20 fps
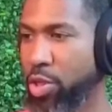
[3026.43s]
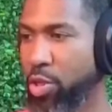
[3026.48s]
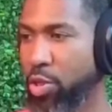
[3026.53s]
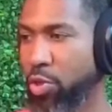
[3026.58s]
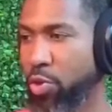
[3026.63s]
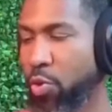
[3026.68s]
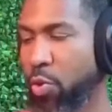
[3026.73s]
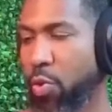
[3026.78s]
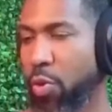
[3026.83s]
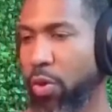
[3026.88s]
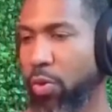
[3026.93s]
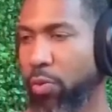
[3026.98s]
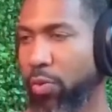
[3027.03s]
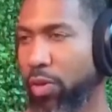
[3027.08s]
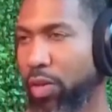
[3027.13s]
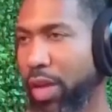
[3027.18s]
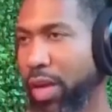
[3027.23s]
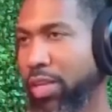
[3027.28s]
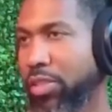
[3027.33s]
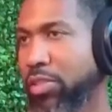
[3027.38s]
your
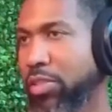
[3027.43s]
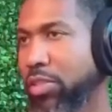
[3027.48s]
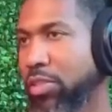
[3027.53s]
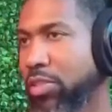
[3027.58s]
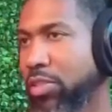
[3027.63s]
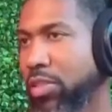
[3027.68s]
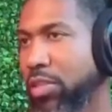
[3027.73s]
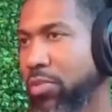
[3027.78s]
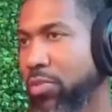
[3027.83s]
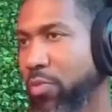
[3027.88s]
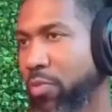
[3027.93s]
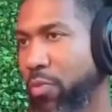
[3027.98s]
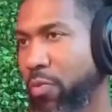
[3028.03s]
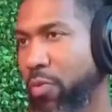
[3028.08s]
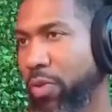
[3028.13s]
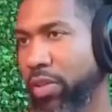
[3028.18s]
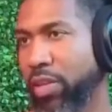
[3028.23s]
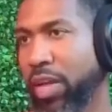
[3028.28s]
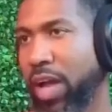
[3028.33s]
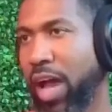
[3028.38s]
relationship
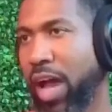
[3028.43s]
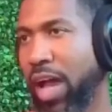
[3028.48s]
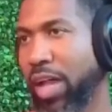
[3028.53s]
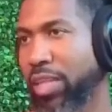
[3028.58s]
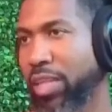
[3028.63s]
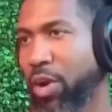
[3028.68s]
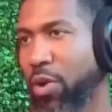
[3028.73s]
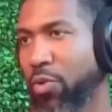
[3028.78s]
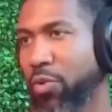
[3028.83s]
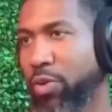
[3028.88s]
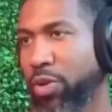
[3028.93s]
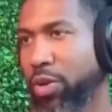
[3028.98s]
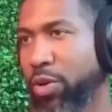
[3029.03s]
with God, though? I